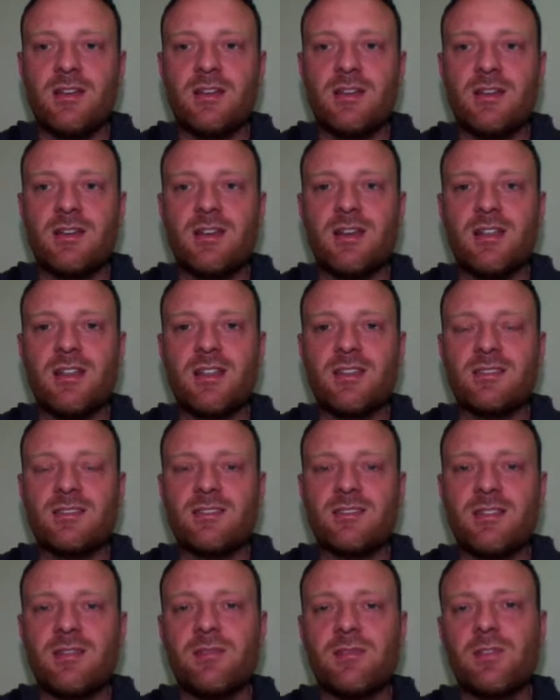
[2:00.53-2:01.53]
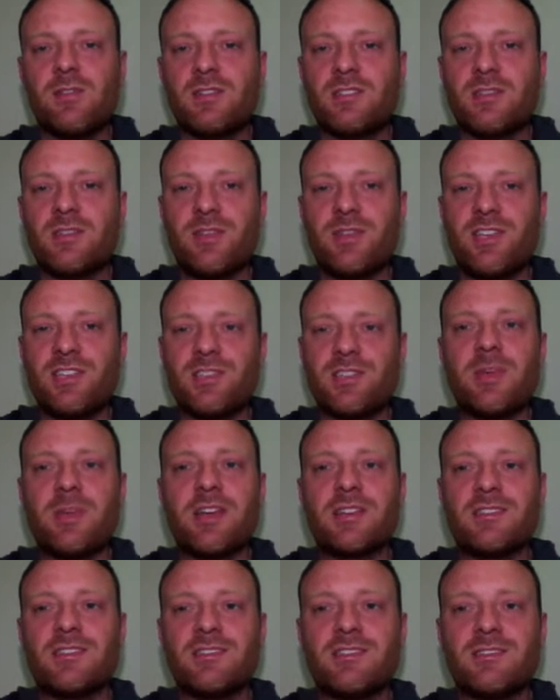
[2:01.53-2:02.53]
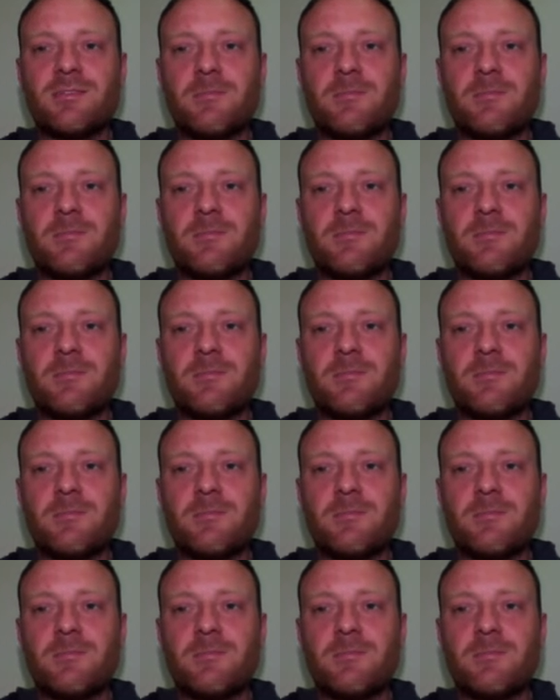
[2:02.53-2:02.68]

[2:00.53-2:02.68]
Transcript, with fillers: Now let's have a look at some of the inspectors.